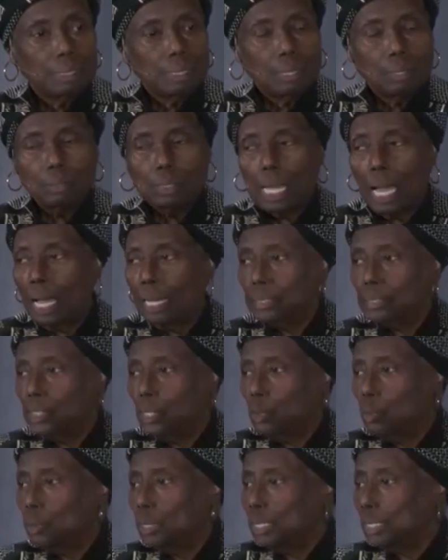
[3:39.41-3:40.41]
on
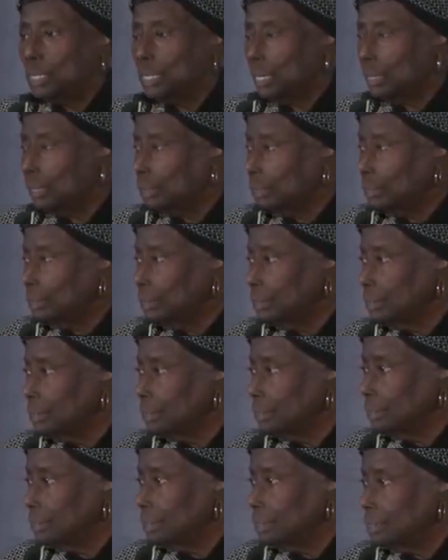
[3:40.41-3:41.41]
October the 2nd,
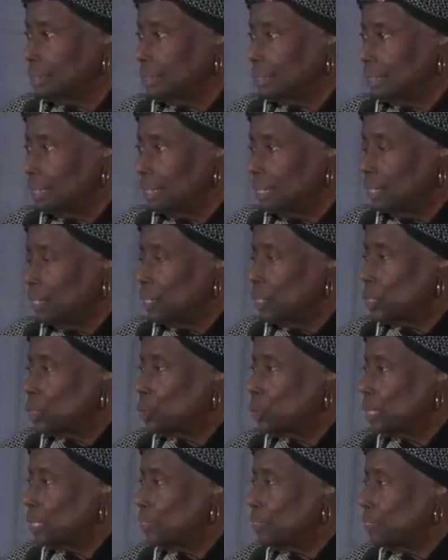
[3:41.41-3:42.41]

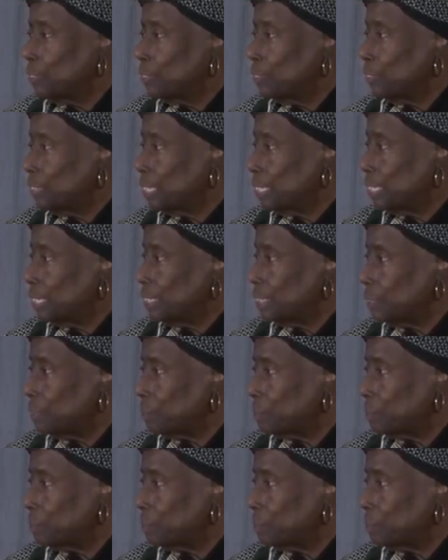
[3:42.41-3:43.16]
2015.